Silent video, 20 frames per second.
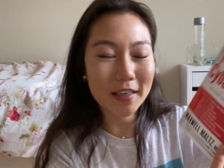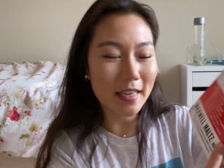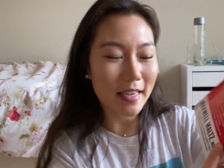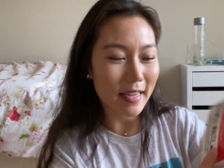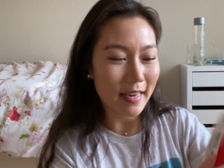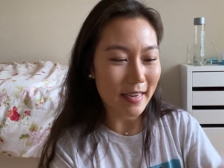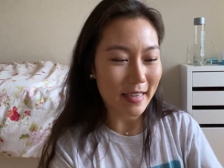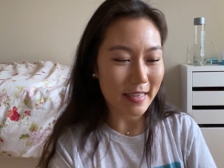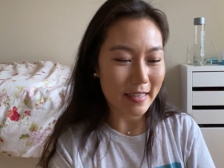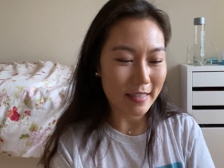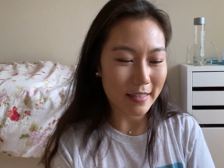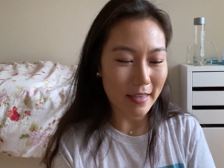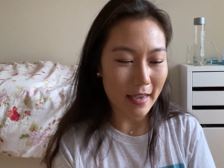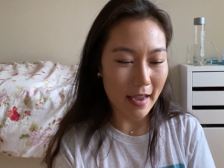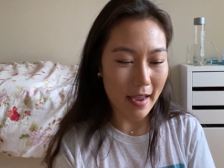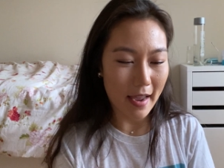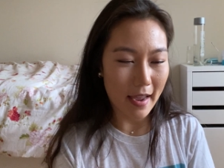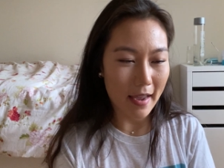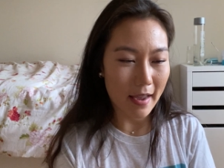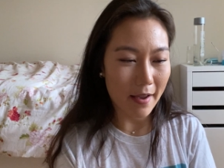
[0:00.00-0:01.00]
It is
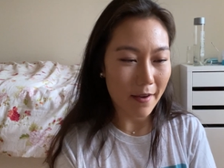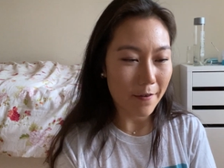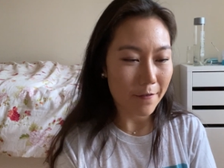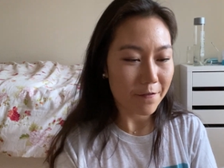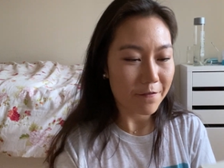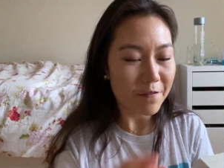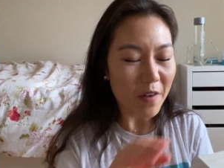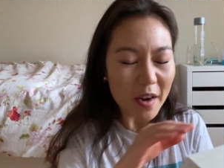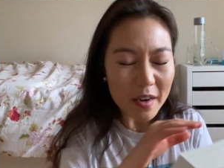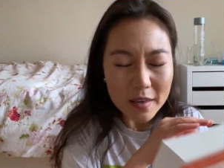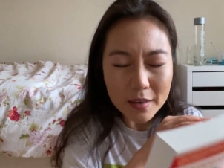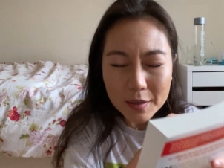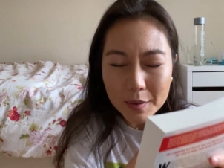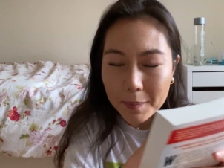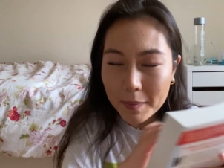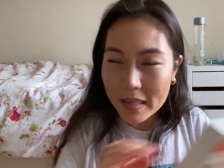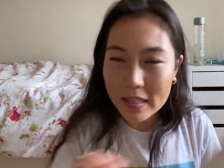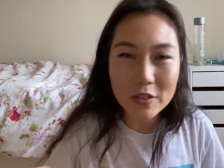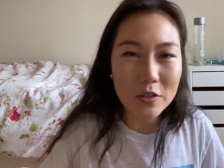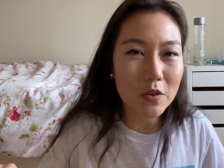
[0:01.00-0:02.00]
a
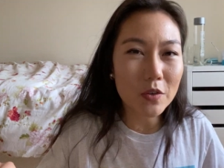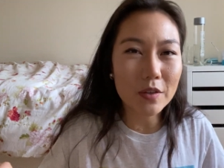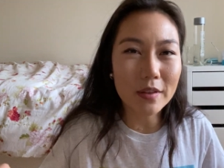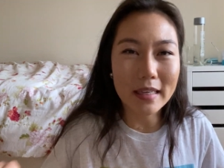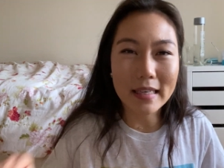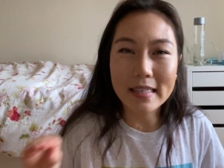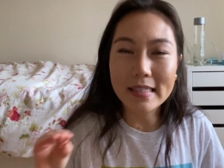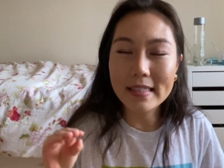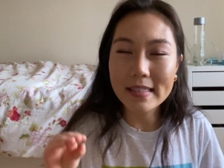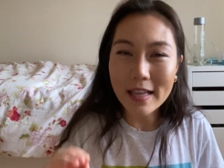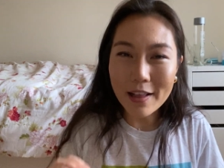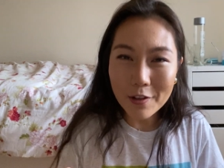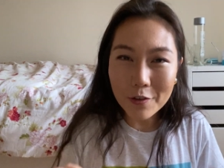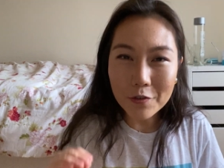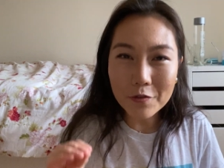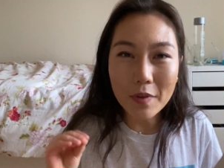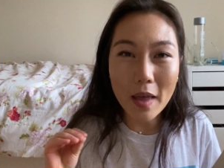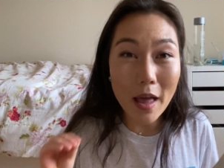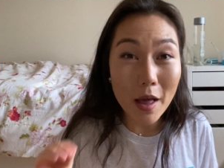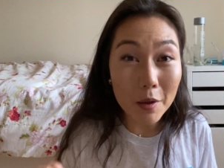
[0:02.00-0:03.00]
fundamental like
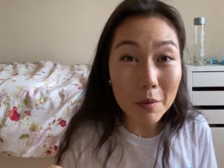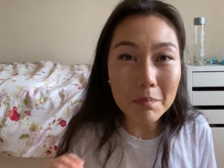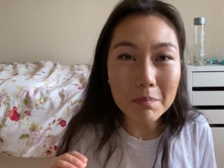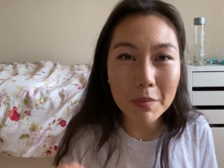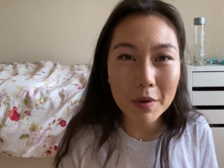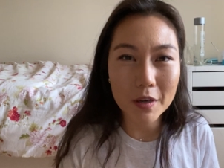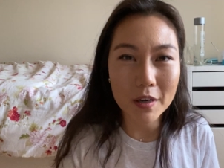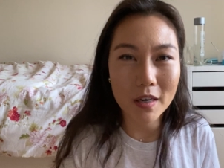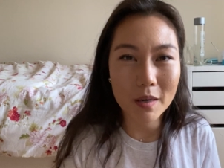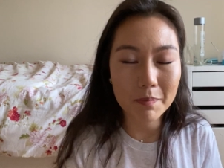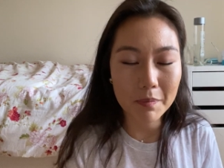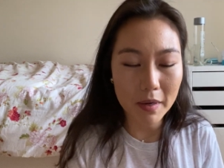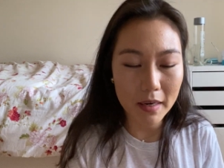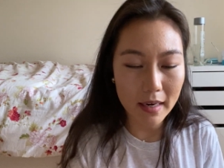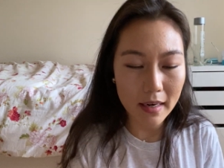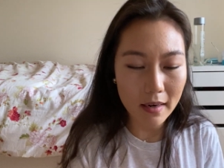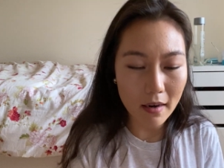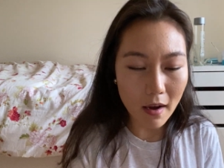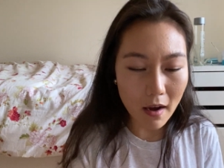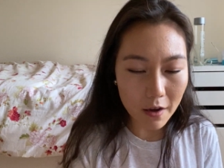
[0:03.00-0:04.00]
self-help book, but
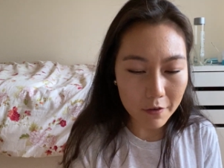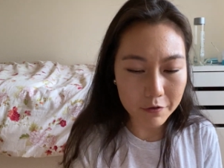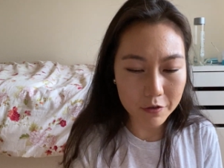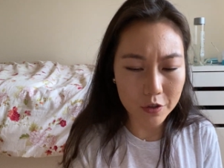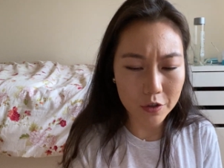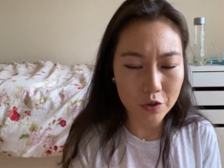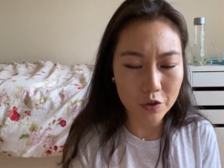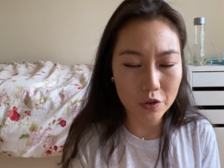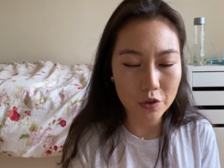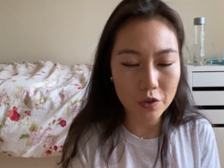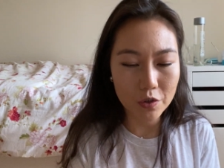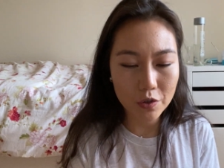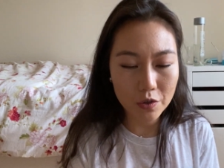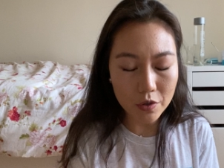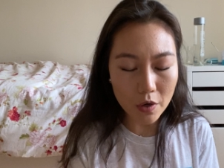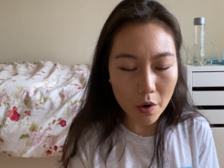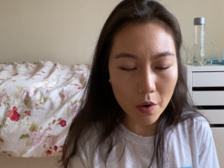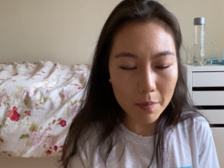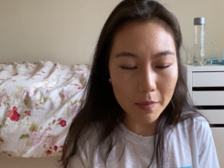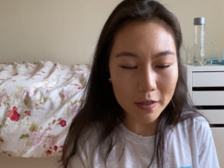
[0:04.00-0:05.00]
it offers just
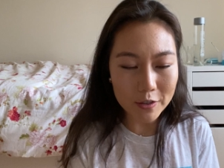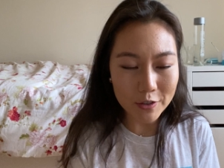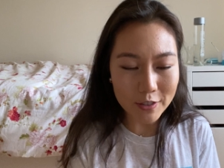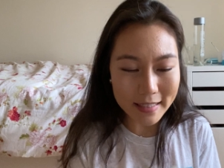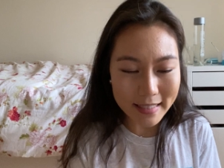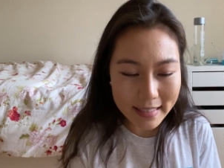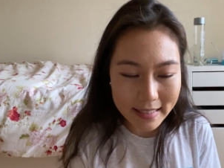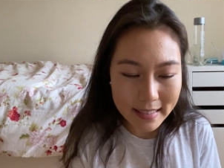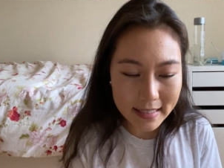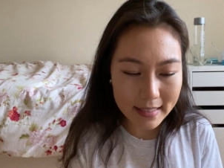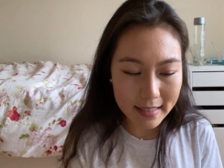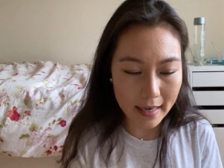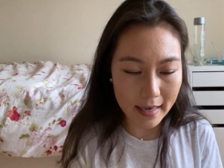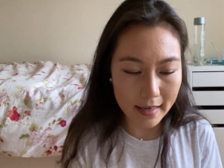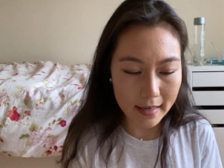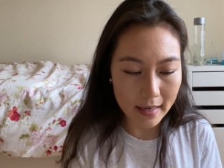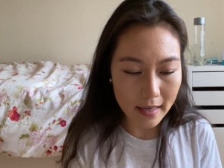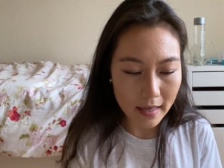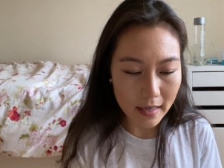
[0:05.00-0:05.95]
so much insight